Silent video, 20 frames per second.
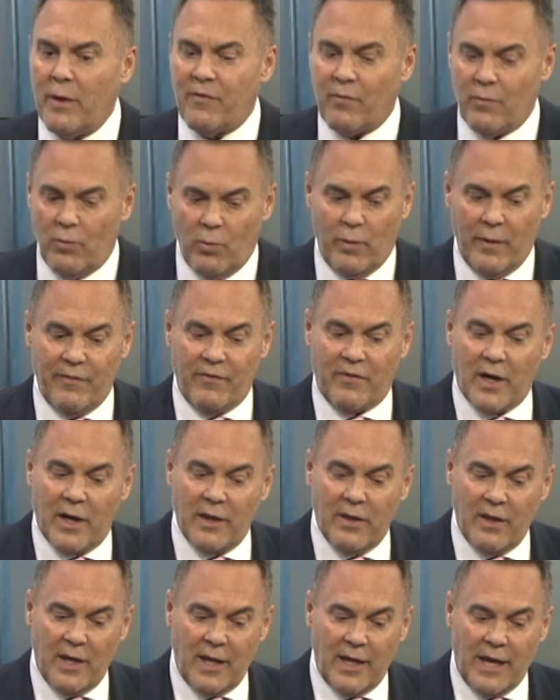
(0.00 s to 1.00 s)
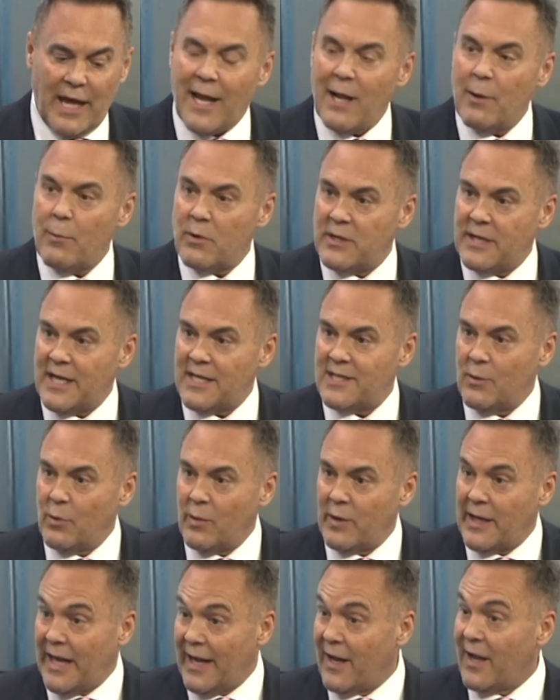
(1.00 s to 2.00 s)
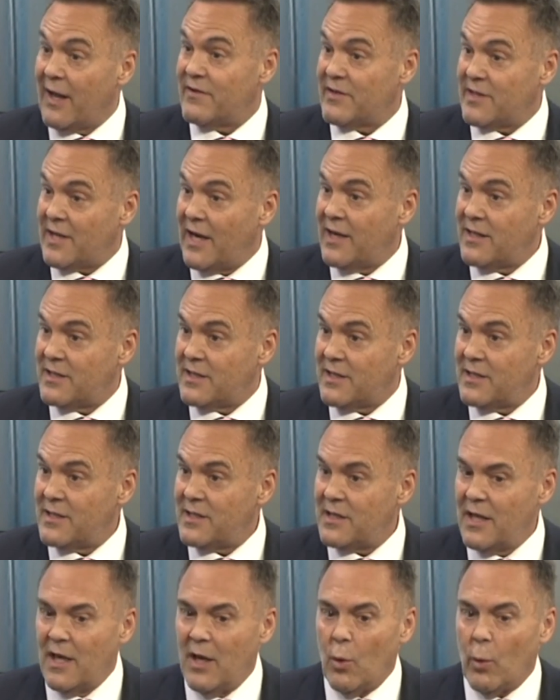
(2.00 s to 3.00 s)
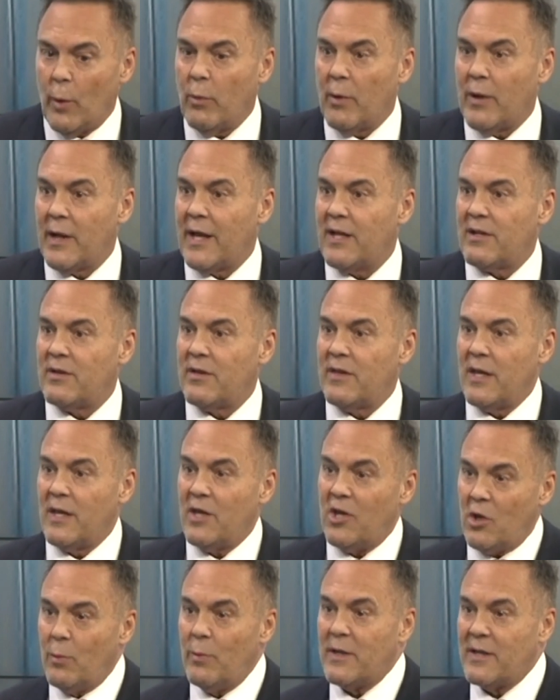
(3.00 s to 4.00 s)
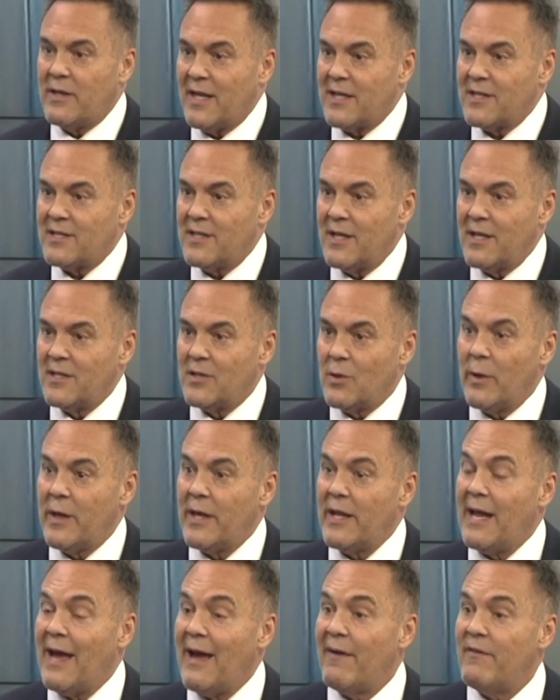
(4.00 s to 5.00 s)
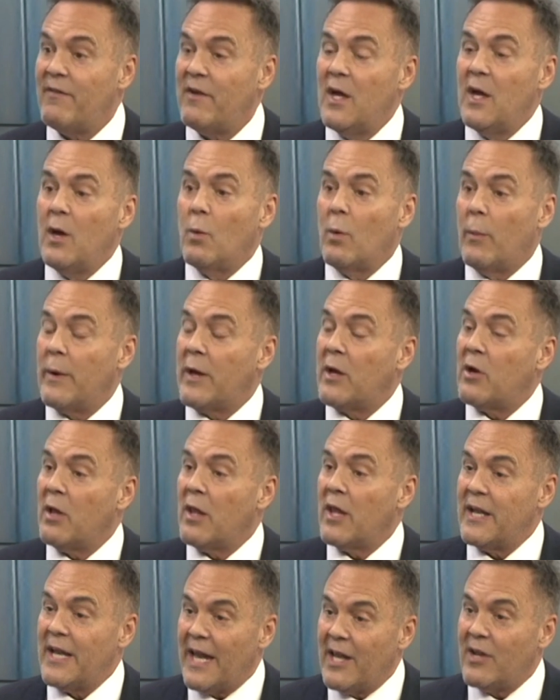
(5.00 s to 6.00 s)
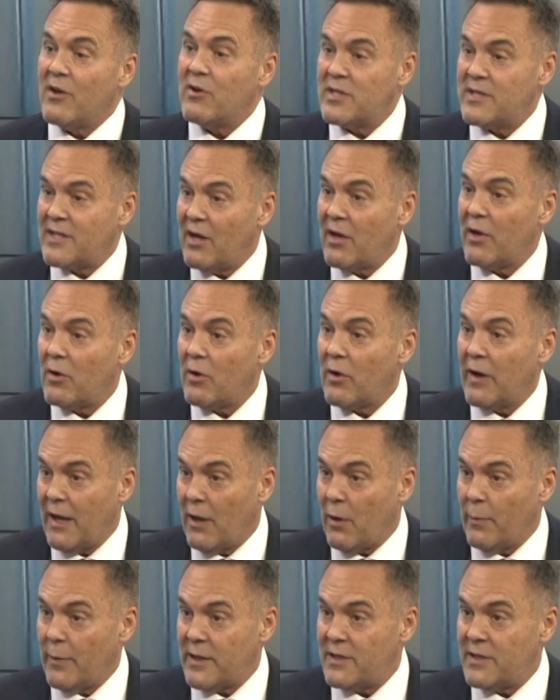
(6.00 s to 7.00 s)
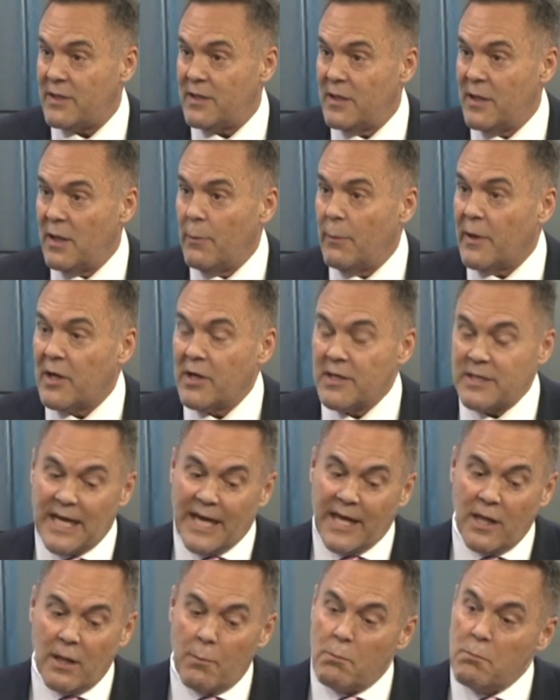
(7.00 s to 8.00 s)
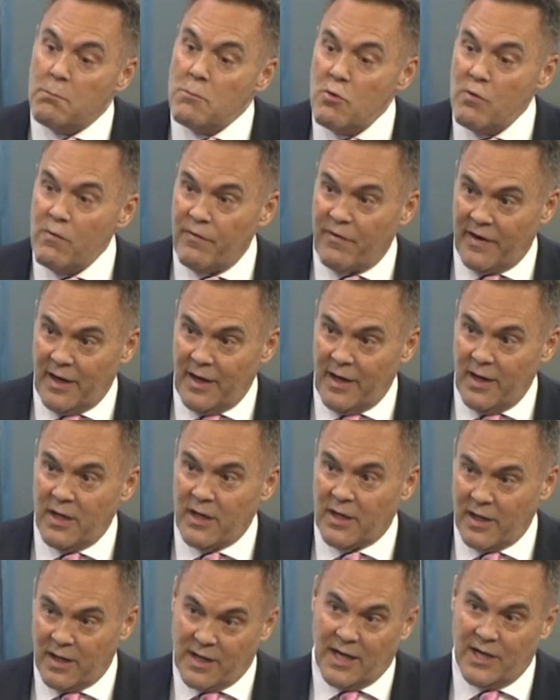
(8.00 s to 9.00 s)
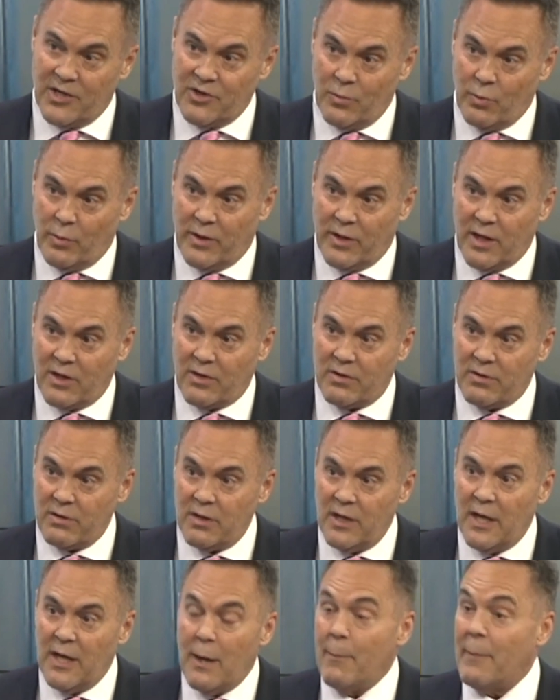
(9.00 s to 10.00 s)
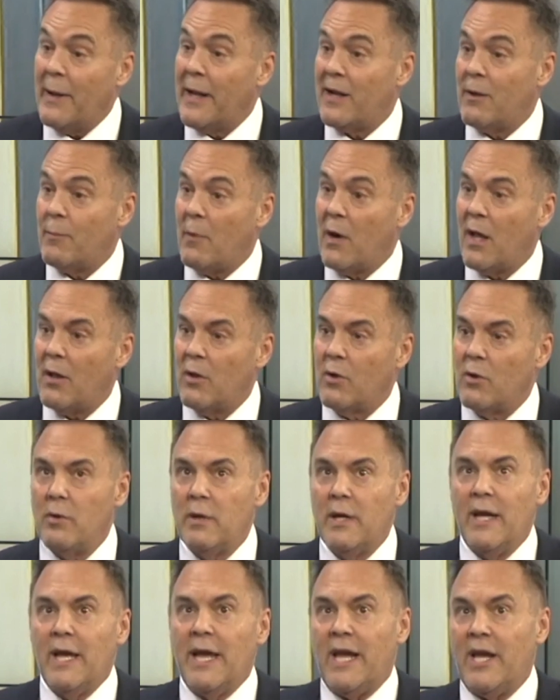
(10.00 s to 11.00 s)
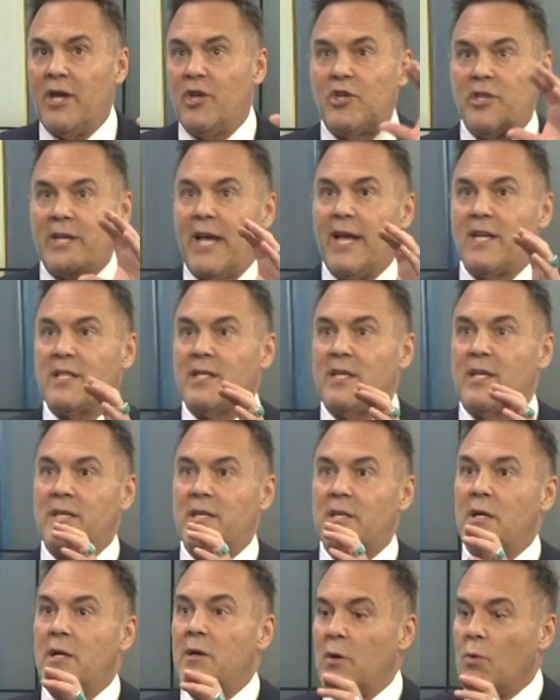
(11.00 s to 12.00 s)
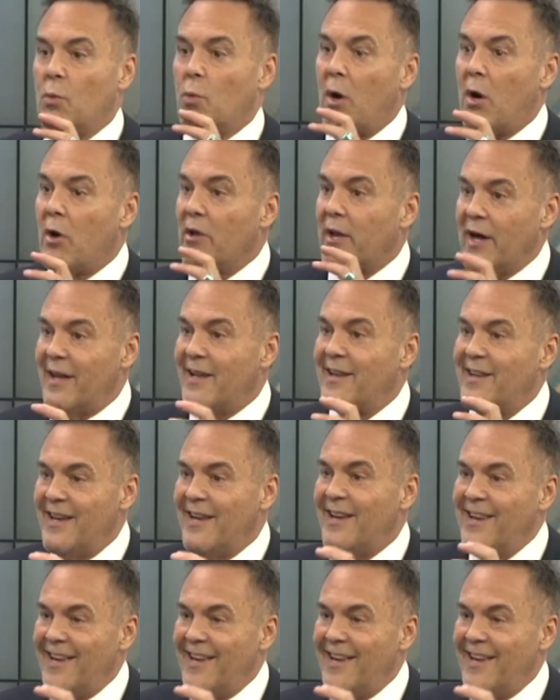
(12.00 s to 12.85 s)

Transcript: we've done the animal testing with Kannalife Sciences. We want to get to the human testing so we can have what we call an intercellular helmet. Because in the movie Concussion with Dr. Benedict Amalu, he shakes this walnut